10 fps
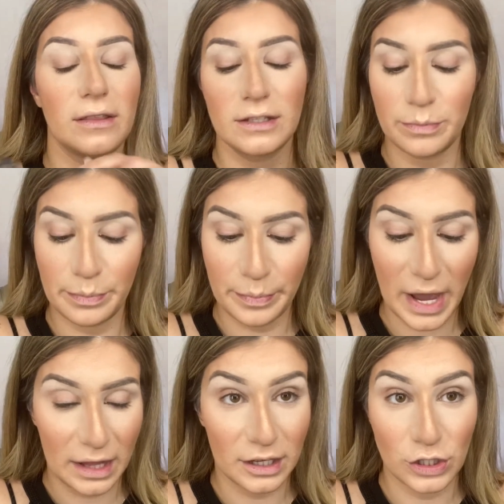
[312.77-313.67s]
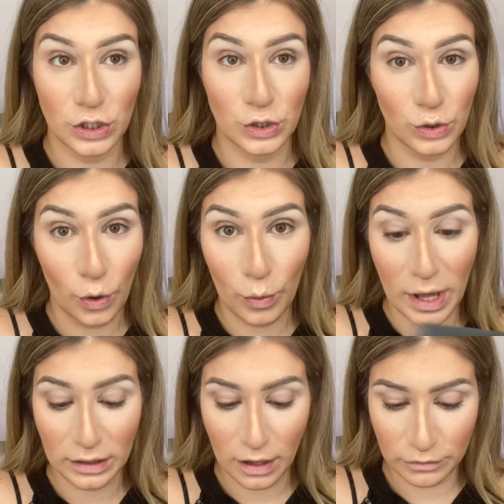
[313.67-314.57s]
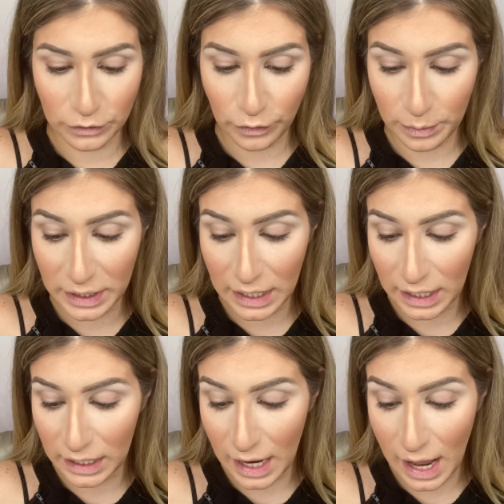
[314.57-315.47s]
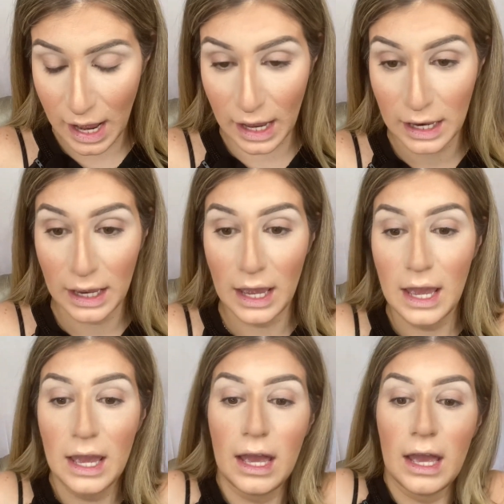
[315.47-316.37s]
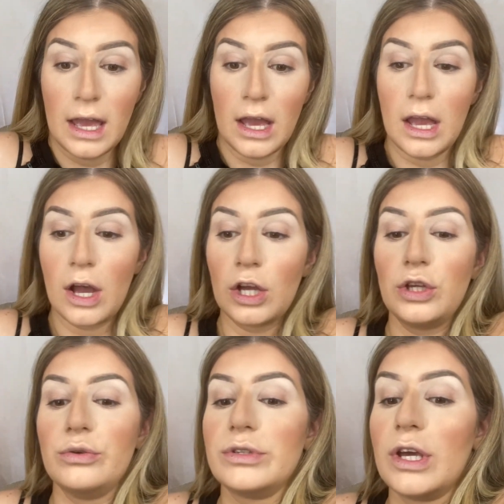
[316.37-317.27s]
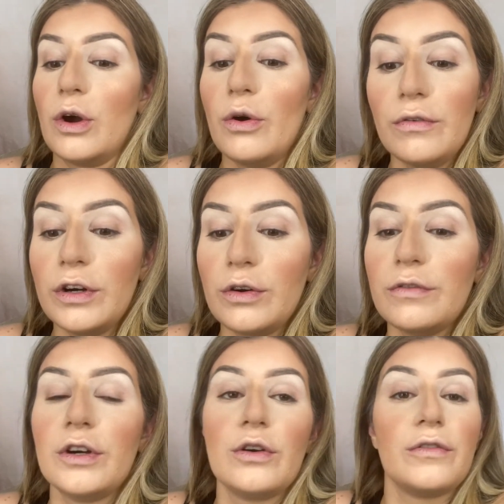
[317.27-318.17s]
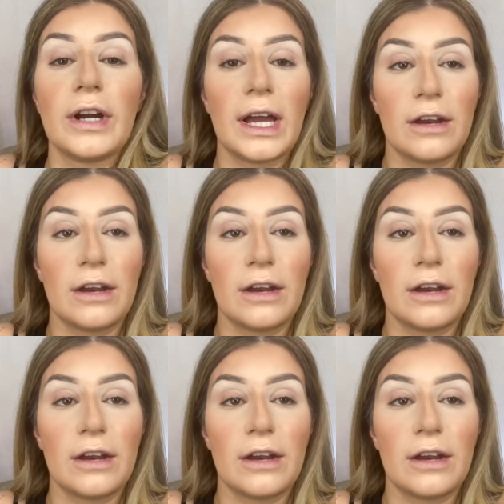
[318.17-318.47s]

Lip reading: This palette is so well loved for me, and I use it over and over and over again